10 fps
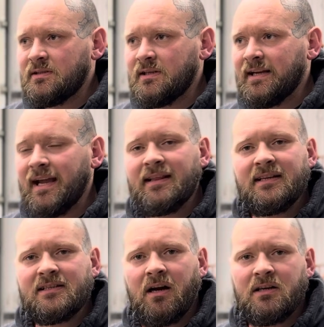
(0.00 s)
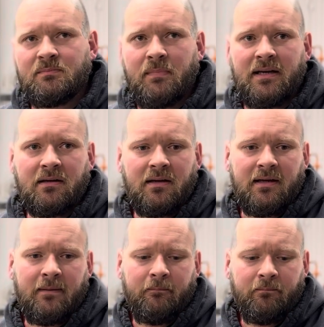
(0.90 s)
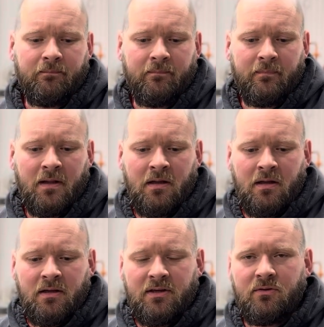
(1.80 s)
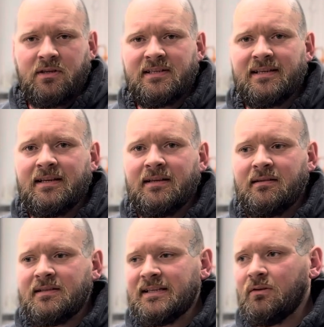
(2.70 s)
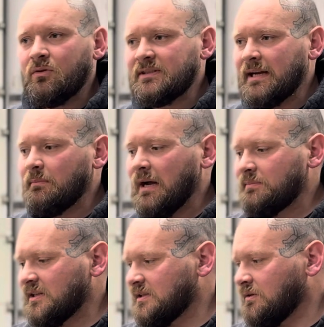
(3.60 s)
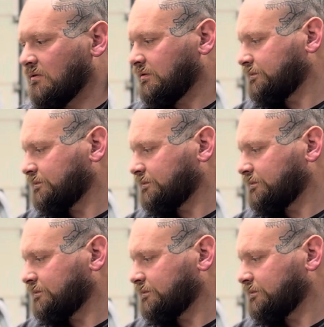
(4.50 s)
getting these cars mint. You see little time lapses of